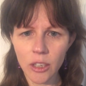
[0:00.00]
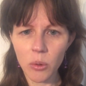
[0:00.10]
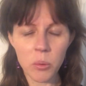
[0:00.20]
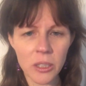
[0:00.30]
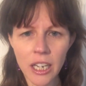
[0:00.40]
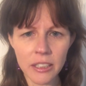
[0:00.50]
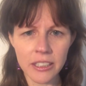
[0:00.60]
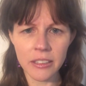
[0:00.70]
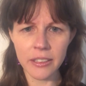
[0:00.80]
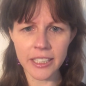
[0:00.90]
well, we're not
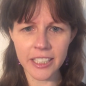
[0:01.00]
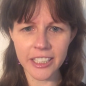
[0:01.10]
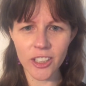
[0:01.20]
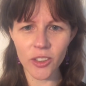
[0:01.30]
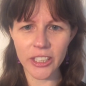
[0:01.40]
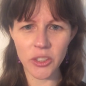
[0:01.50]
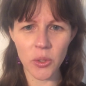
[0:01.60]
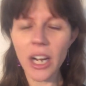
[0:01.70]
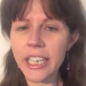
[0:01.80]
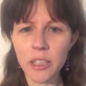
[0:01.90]
necessarily
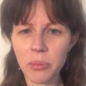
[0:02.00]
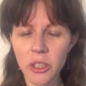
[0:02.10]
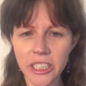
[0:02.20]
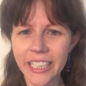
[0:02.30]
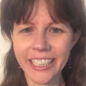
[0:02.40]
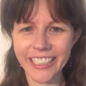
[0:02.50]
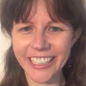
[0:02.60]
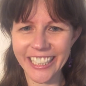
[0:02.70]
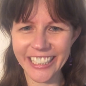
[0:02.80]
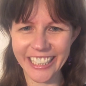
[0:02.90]
trying to push against
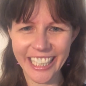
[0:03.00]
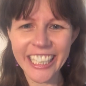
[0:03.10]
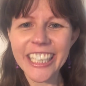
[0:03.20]
this,